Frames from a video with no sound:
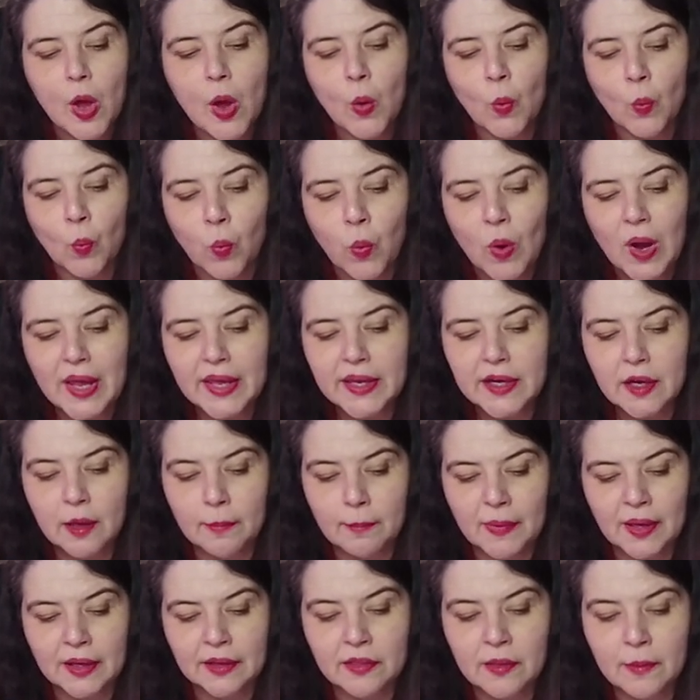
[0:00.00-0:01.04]
one
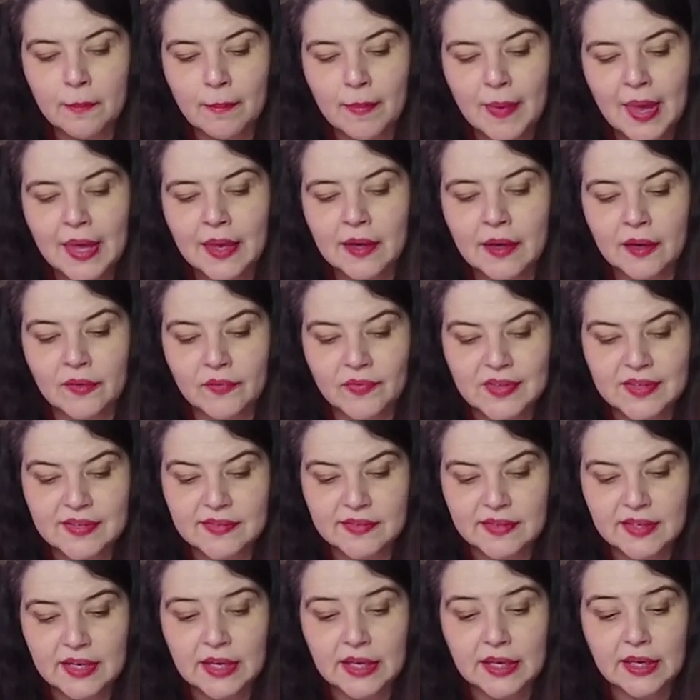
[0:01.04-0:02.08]
among the men of the
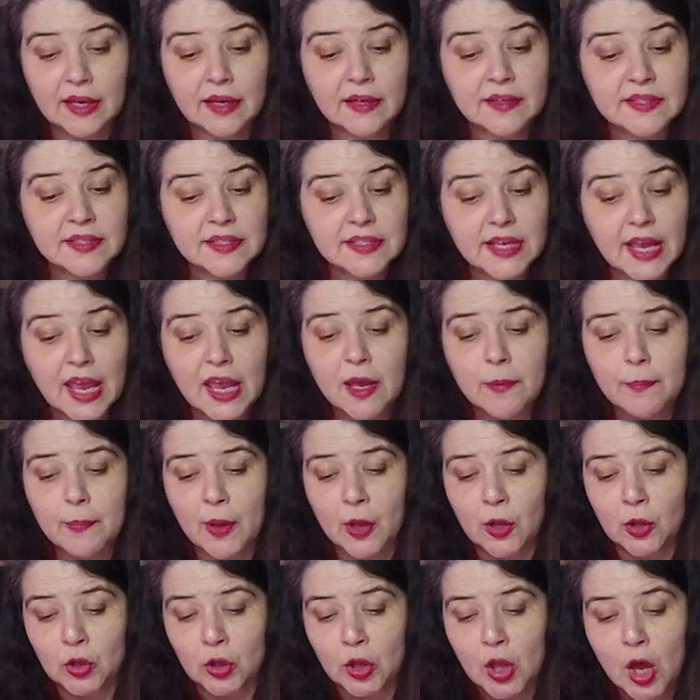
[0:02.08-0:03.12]
city escape
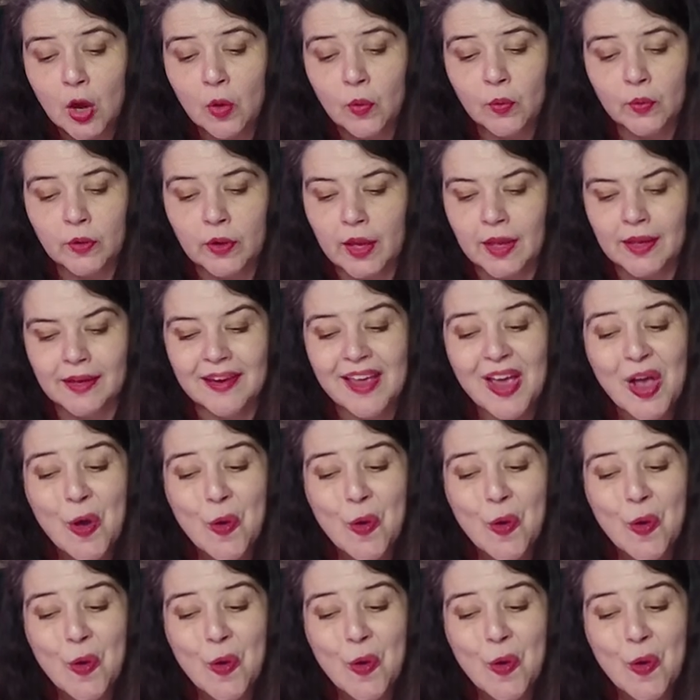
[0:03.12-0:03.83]
alone and